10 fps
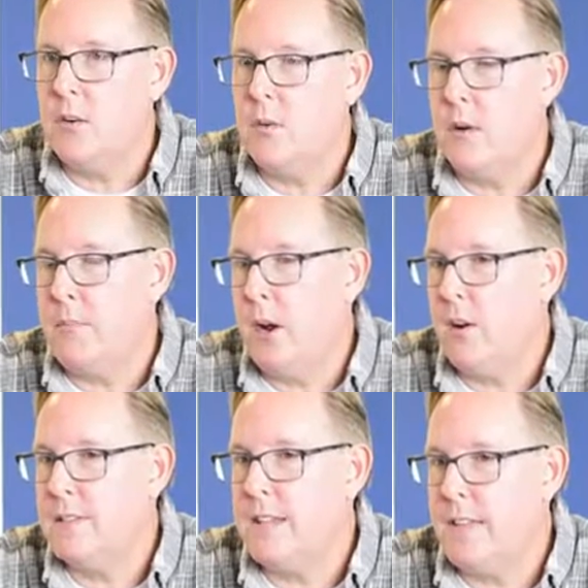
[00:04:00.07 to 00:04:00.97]
or a
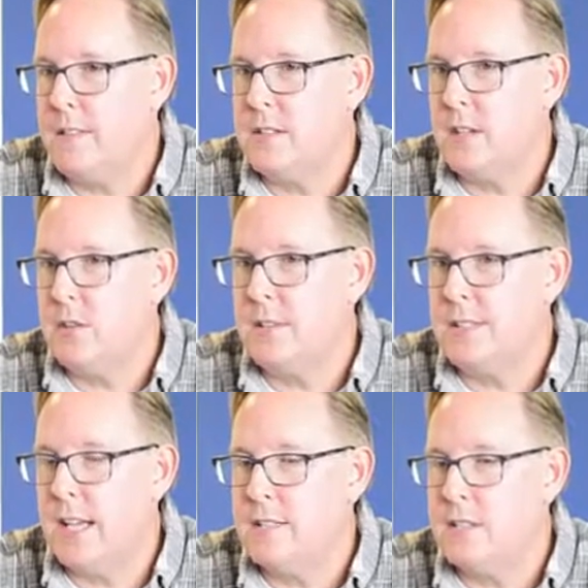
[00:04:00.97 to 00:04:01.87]
parasite that's in your
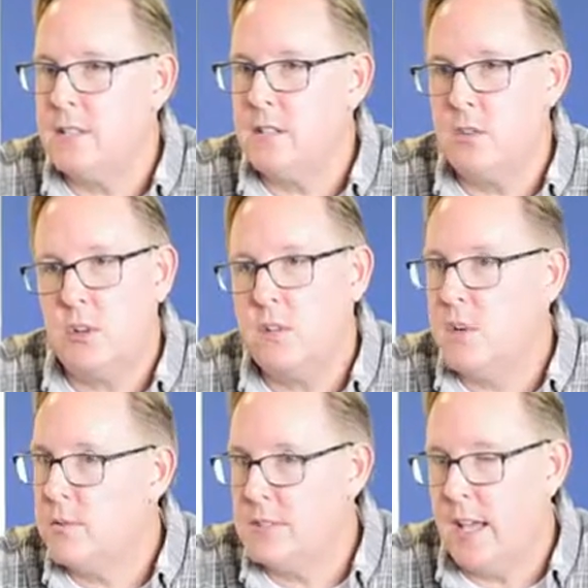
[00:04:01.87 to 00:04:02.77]
intestines that you don't even
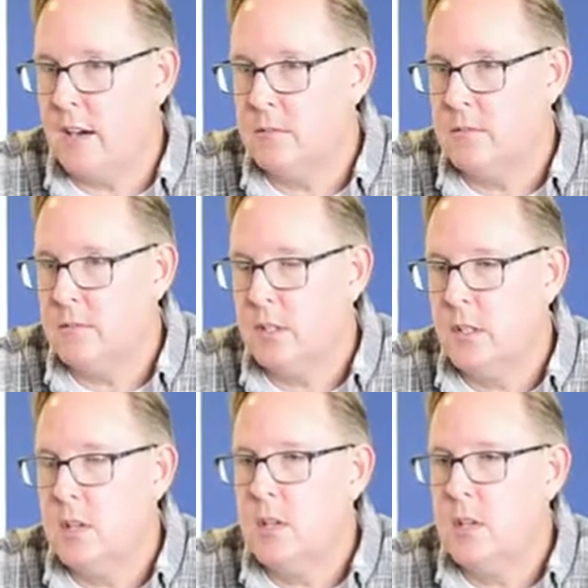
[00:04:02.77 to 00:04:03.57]
know is there. Hmm.